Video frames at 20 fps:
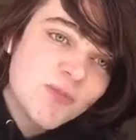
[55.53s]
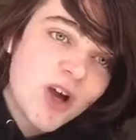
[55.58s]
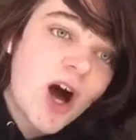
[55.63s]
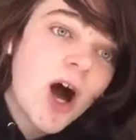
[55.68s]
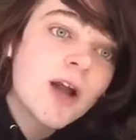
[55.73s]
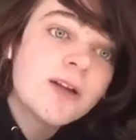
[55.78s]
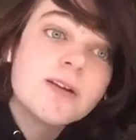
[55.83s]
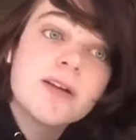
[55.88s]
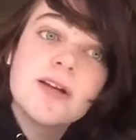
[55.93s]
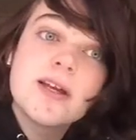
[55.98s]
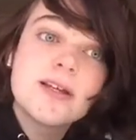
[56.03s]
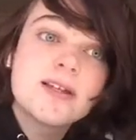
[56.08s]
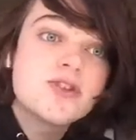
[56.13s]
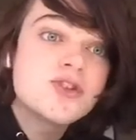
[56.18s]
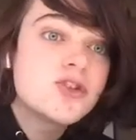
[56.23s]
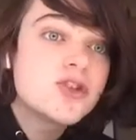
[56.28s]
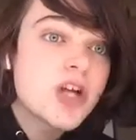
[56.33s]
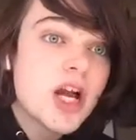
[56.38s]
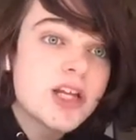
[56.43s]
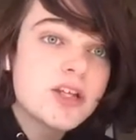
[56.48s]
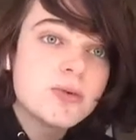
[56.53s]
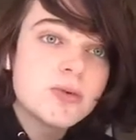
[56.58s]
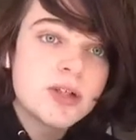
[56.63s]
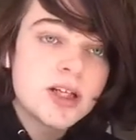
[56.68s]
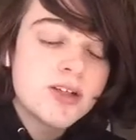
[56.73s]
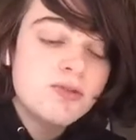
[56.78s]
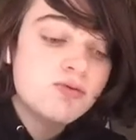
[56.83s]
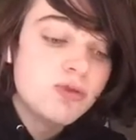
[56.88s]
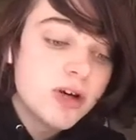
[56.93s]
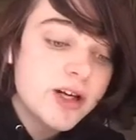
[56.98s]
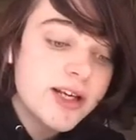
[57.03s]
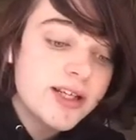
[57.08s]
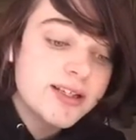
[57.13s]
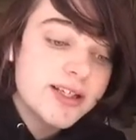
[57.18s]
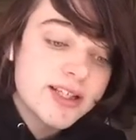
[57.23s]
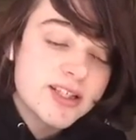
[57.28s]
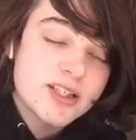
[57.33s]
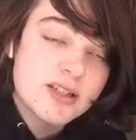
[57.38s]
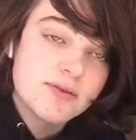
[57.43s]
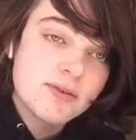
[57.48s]
I genuinely read
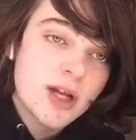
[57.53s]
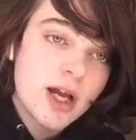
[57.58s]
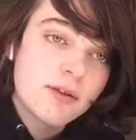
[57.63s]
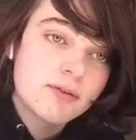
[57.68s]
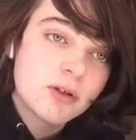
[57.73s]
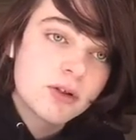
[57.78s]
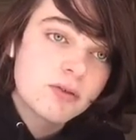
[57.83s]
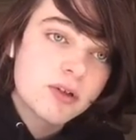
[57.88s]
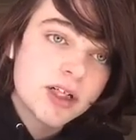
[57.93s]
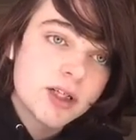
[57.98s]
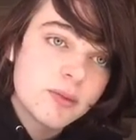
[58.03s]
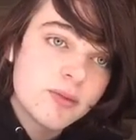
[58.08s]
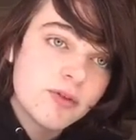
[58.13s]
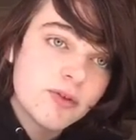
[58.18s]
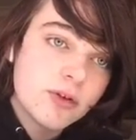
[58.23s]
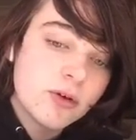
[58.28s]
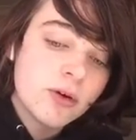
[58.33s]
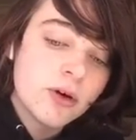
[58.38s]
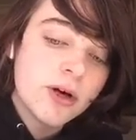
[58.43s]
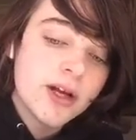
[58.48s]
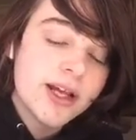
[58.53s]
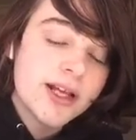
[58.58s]
this, if you have not read it before,